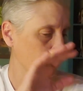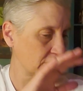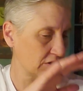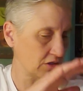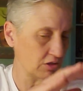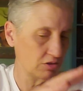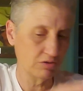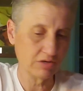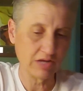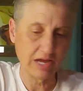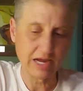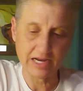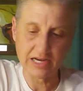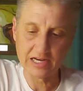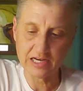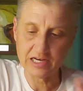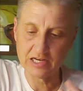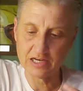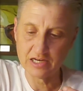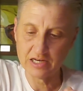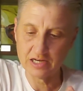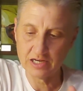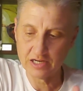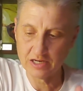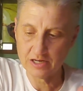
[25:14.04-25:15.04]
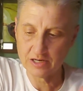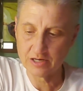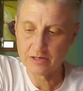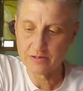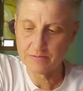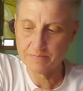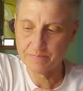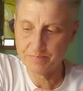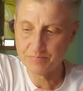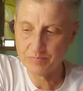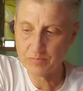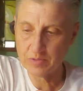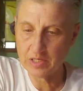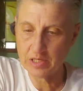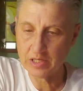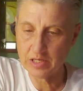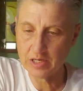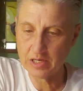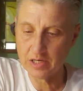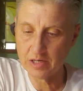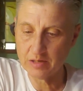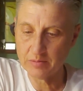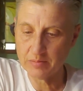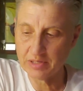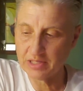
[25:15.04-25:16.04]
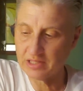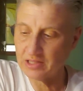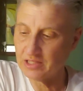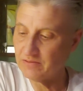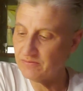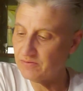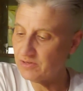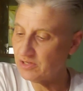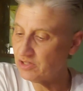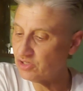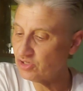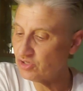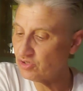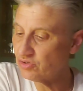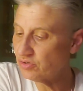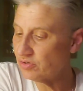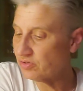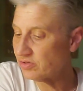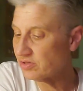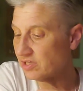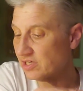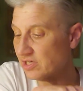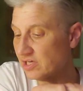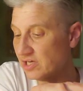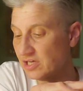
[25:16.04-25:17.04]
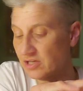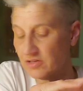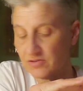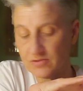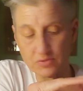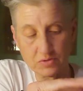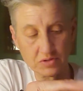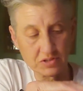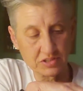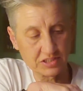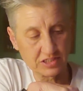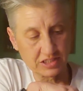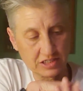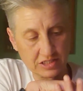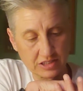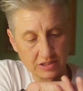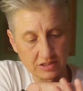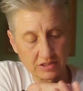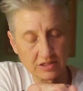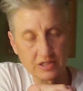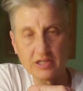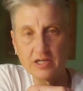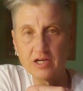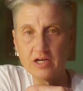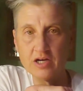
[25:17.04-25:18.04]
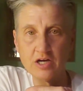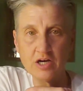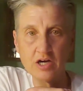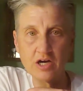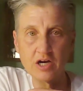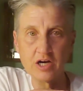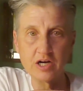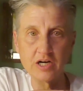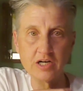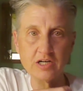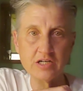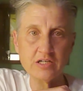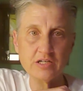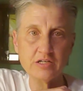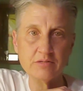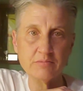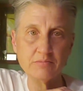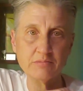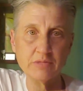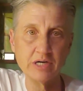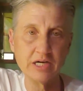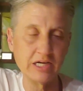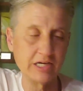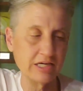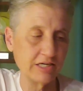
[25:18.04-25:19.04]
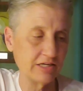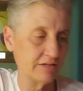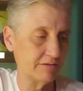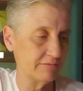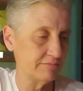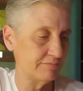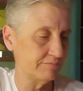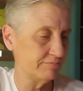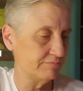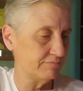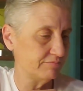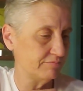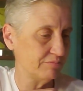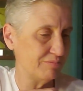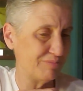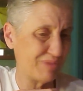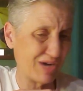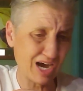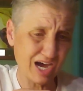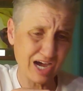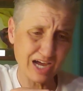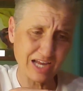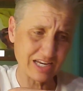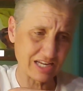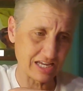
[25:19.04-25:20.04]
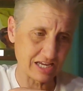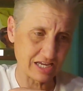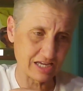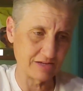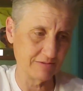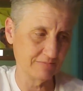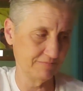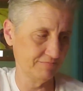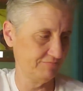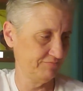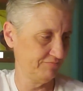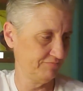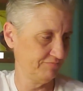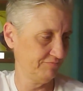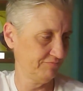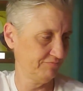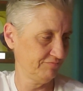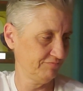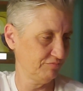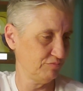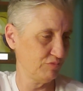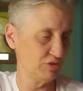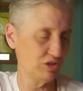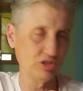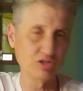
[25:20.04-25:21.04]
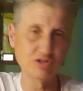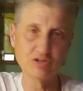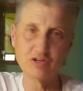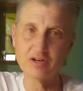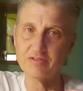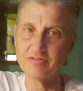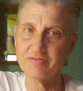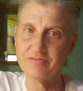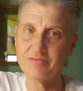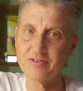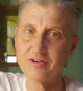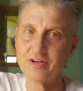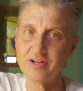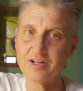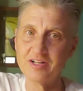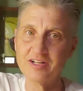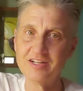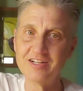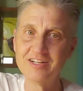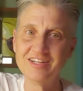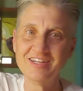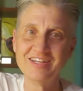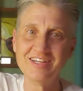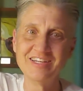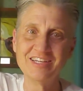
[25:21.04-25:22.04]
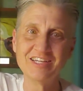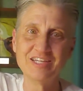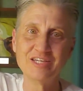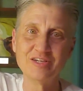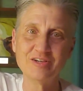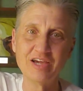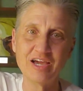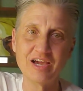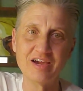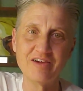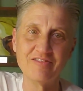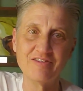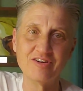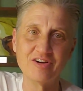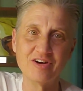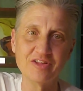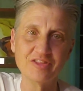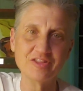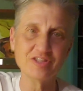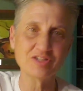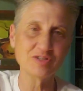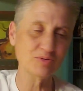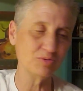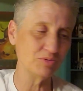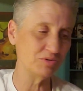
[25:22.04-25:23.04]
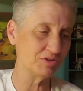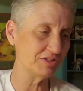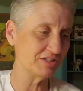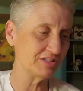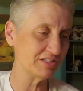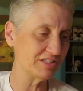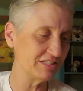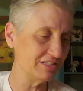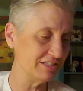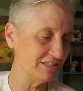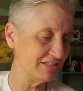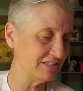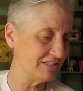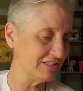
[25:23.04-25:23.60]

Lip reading: united here, and living in the truth. King of Swords here. Heart, mind, body, beautiful. You have all the tools